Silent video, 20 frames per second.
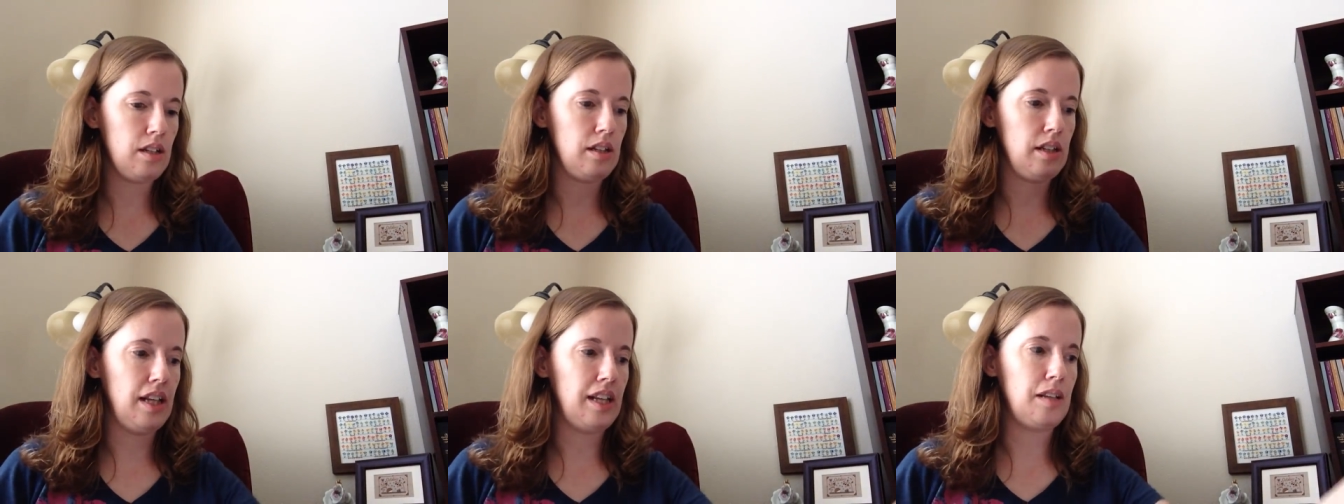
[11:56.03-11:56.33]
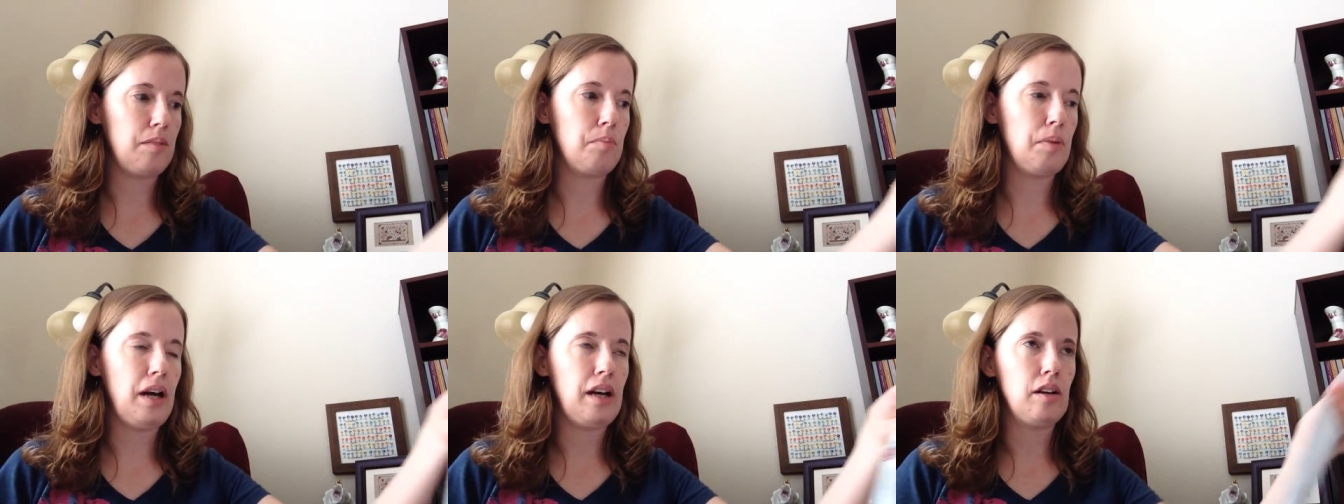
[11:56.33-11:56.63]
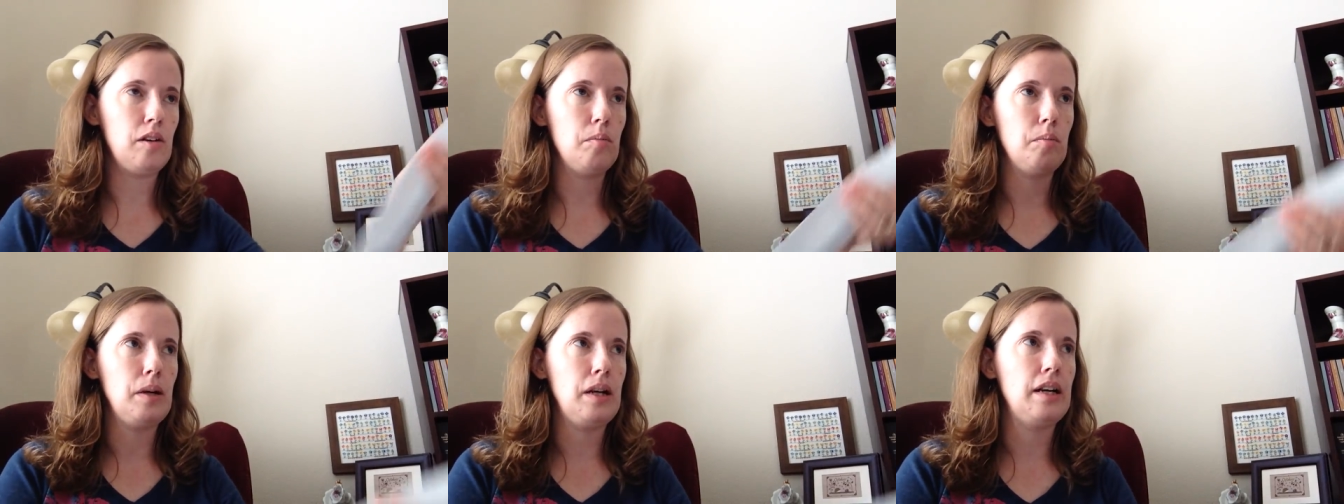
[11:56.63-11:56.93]
like
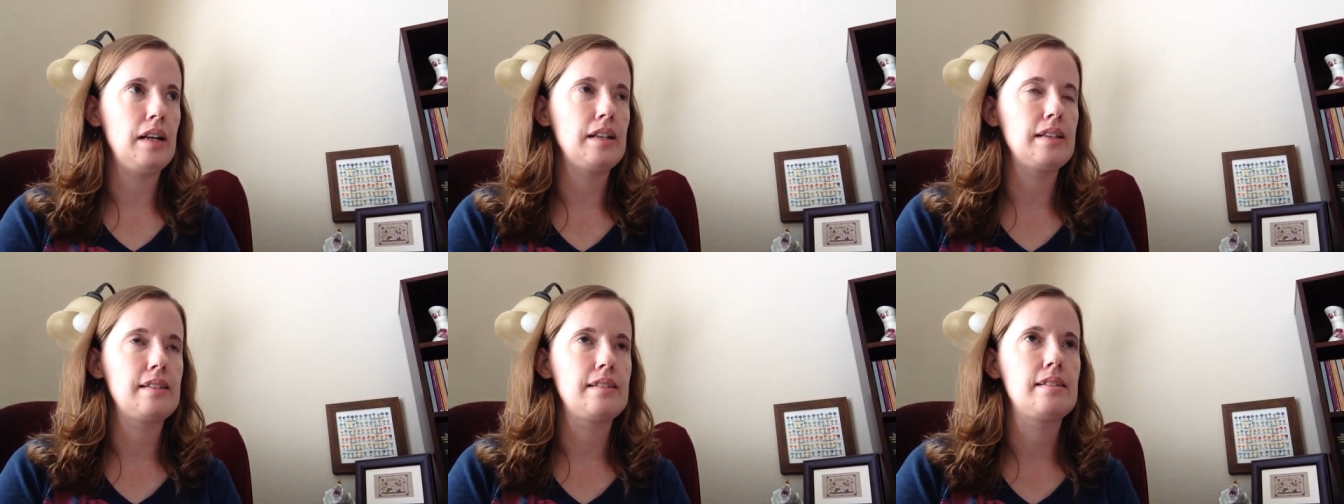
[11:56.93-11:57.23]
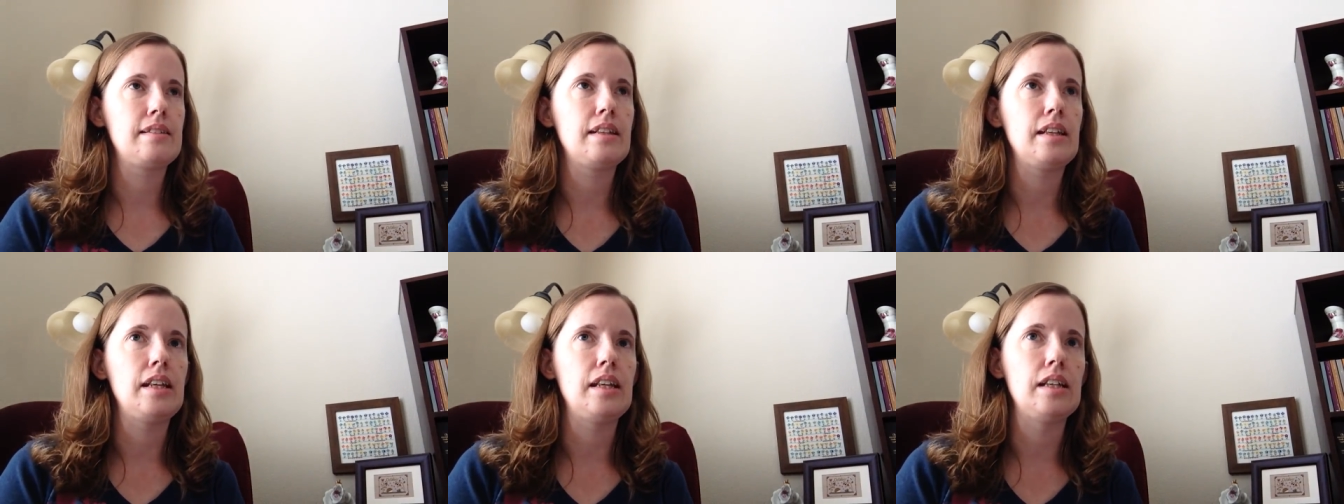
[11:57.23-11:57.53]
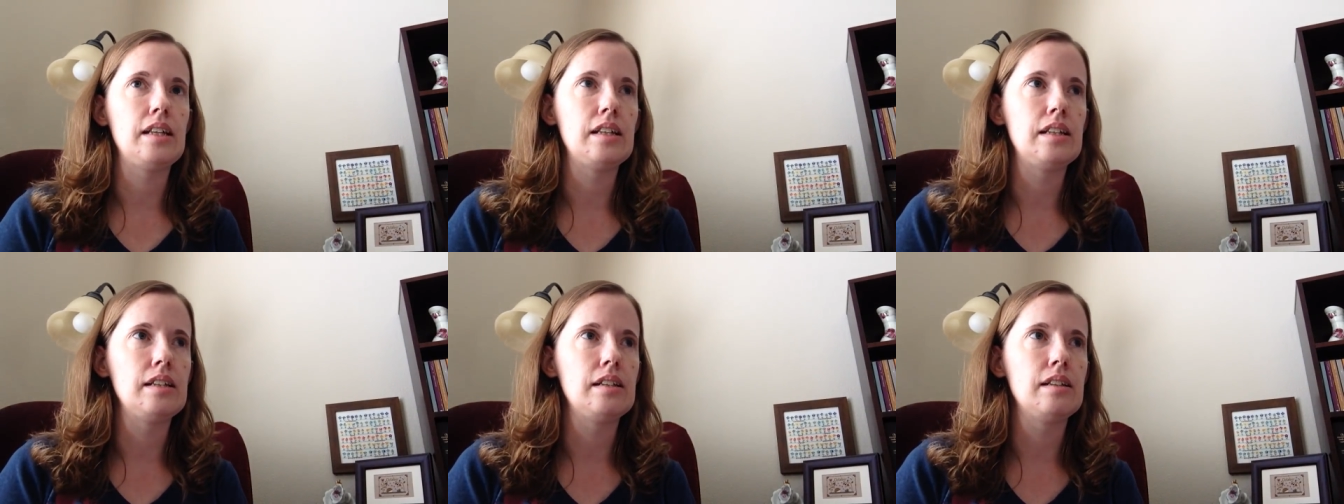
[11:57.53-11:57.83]
BattleBots
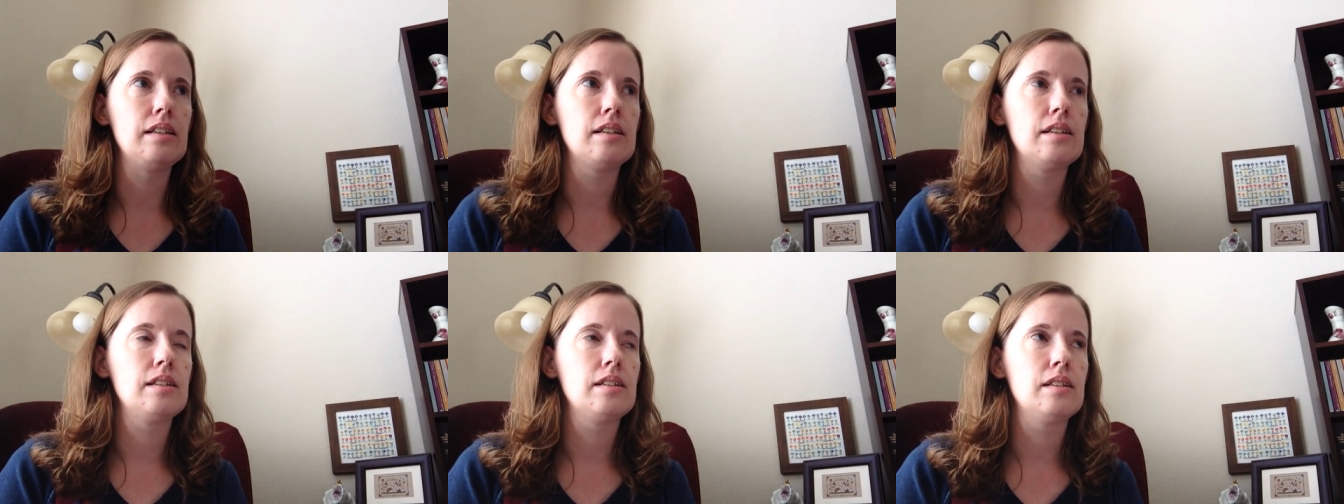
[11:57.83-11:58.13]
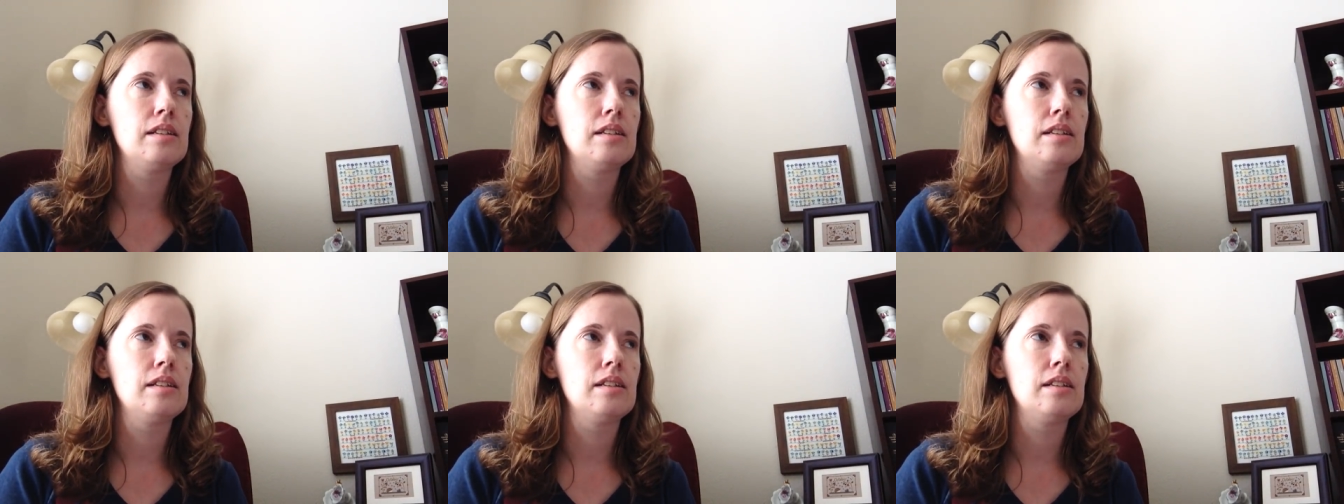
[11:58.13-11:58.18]
and